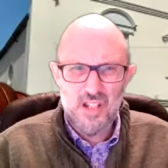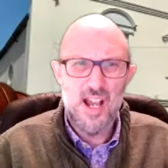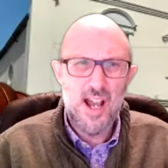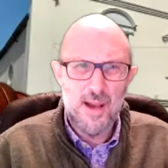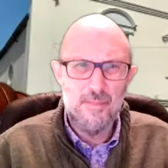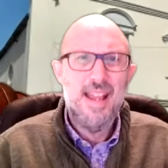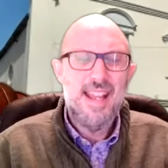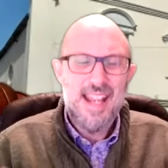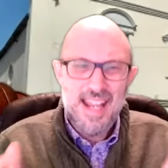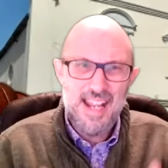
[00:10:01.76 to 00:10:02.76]
So come,
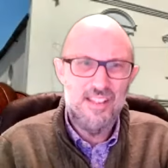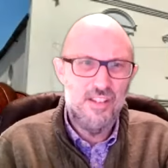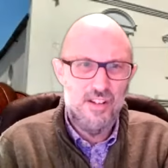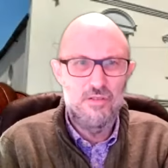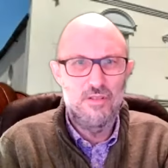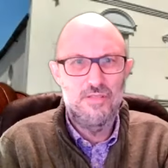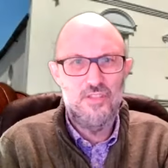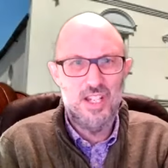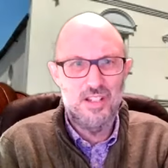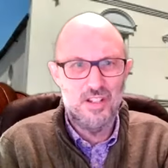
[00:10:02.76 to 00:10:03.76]
hear the call of
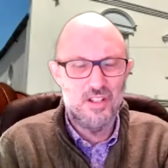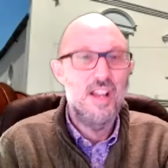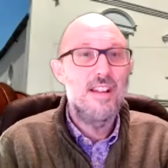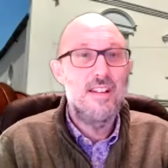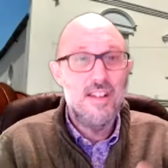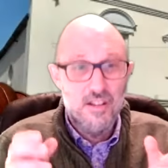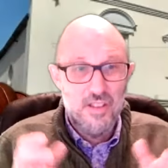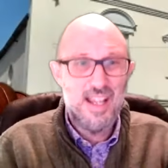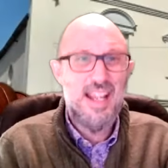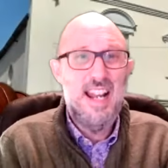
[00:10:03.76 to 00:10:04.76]
Jesus. Know
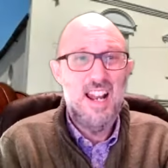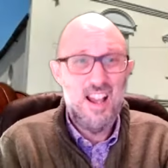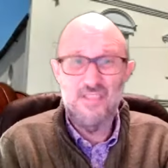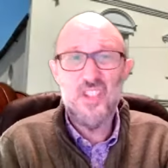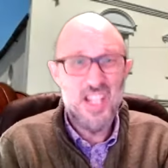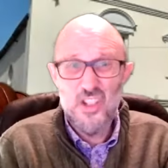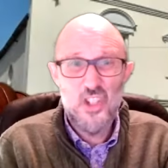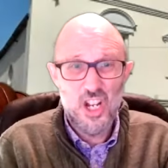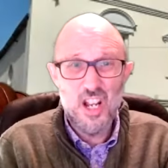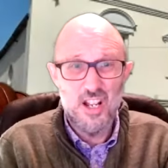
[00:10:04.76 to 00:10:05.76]
that he loves his
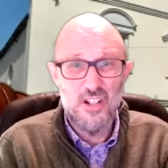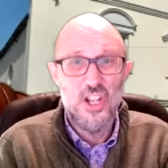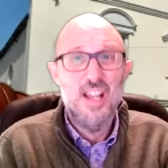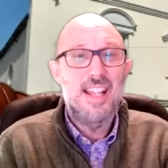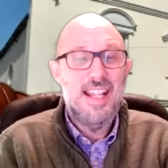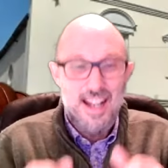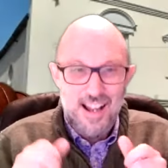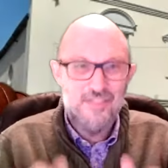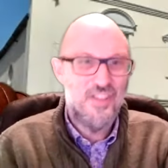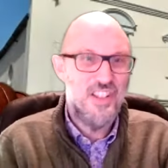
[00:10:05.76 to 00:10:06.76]
church. He
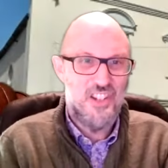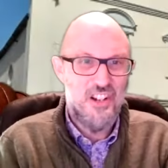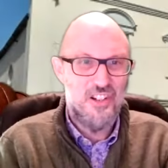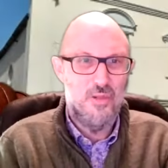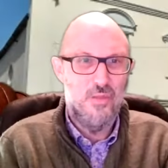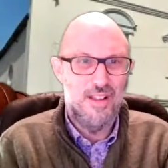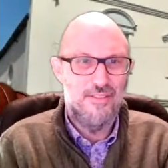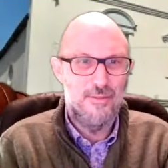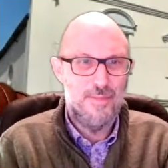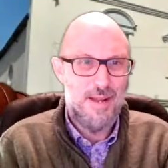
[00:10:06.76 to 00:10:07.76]
loves the church at
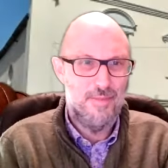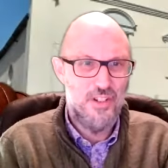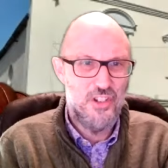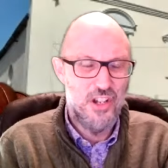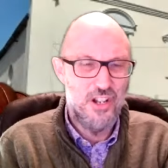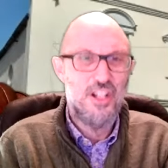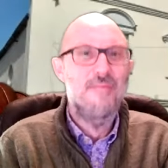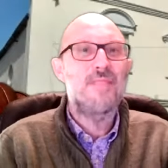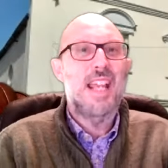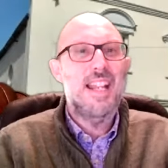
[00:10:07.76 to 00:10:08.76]
Wallingford Baptist Church,
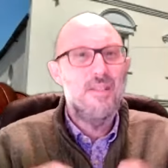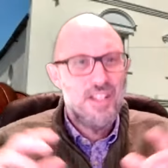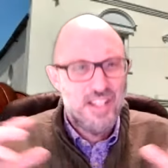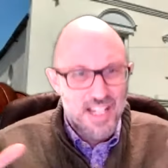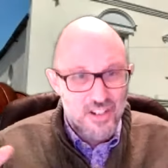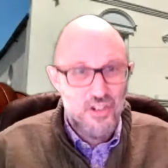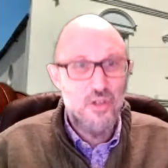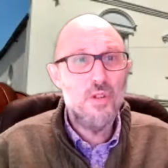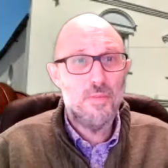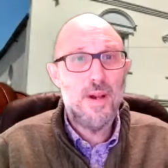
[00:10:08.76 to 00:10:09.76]
and he sees
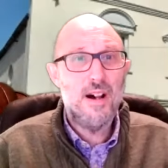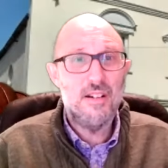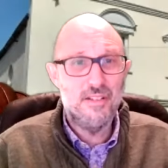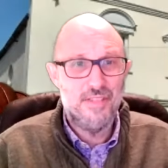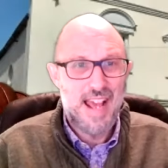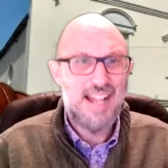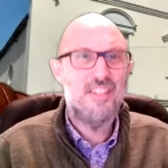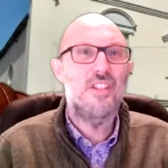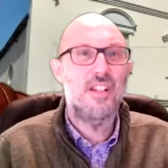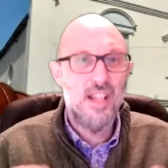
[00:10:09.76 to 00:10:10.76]
you as part of that.
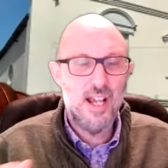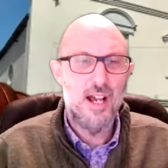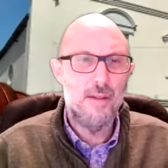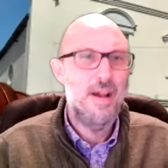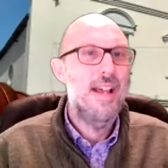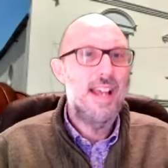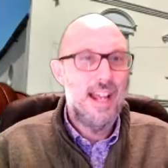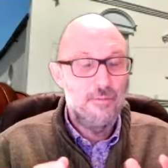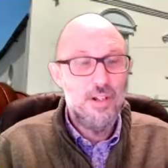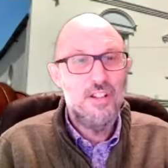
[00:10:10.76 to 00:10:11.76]
So come
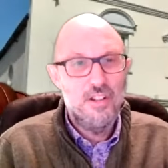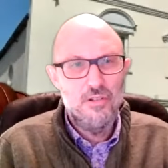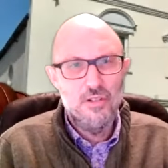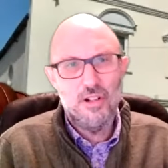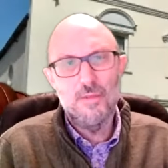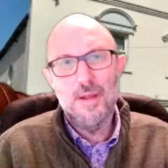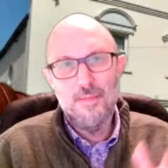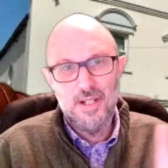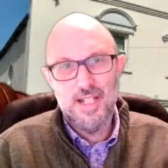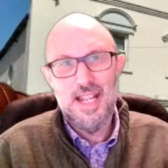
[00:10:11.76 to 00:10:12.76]
and renew your
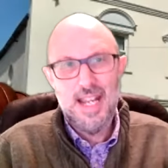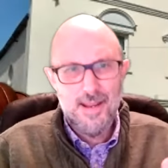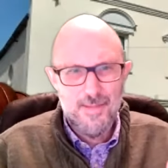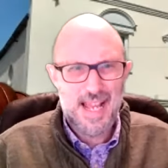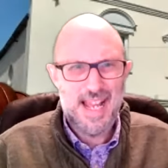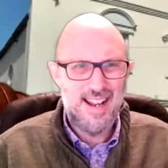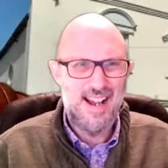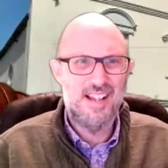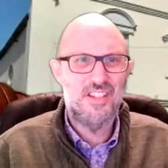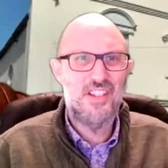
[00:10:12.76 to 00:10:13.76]
commitment to him and
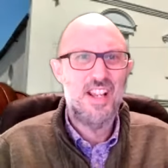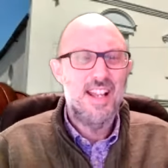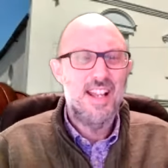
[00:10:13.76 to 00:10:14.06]
us